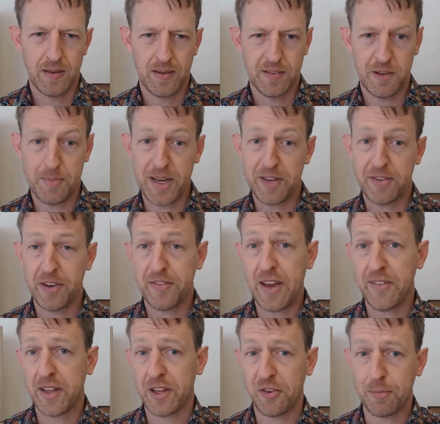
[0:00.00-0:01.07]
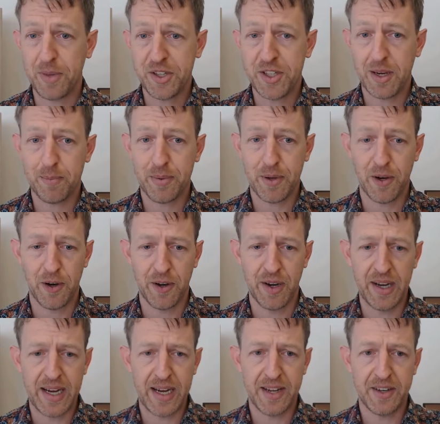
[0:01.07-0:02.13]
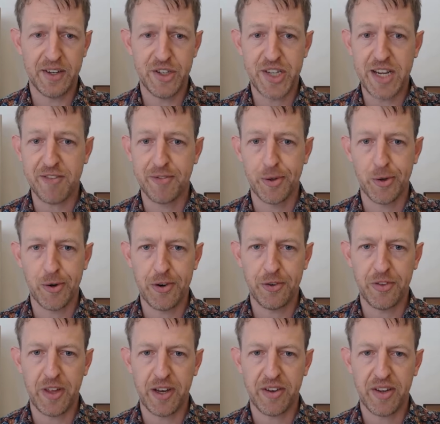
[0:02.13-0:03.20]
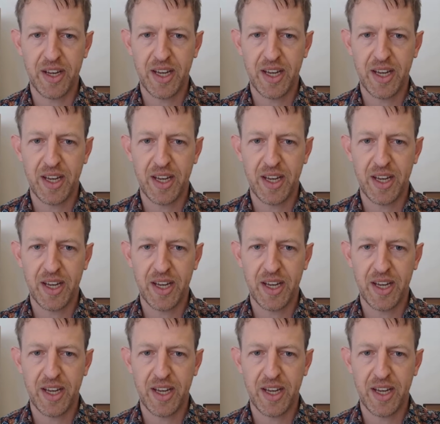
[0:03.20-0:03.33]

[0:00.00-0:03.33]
The benefit of having this bishop on g4 is that